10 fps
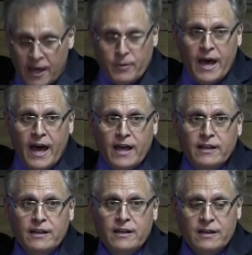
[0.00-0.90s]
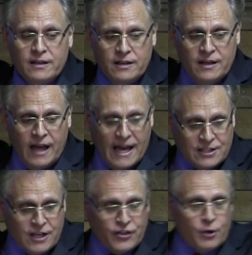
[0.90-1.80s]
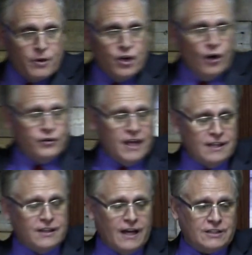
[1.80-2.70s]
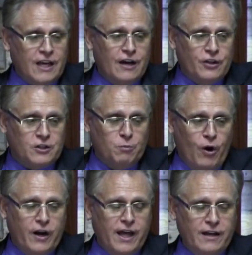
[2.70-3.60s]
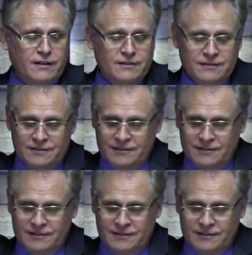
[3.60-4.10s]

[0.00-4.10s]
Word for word: Amen. I said there were no dead ducks here this morning.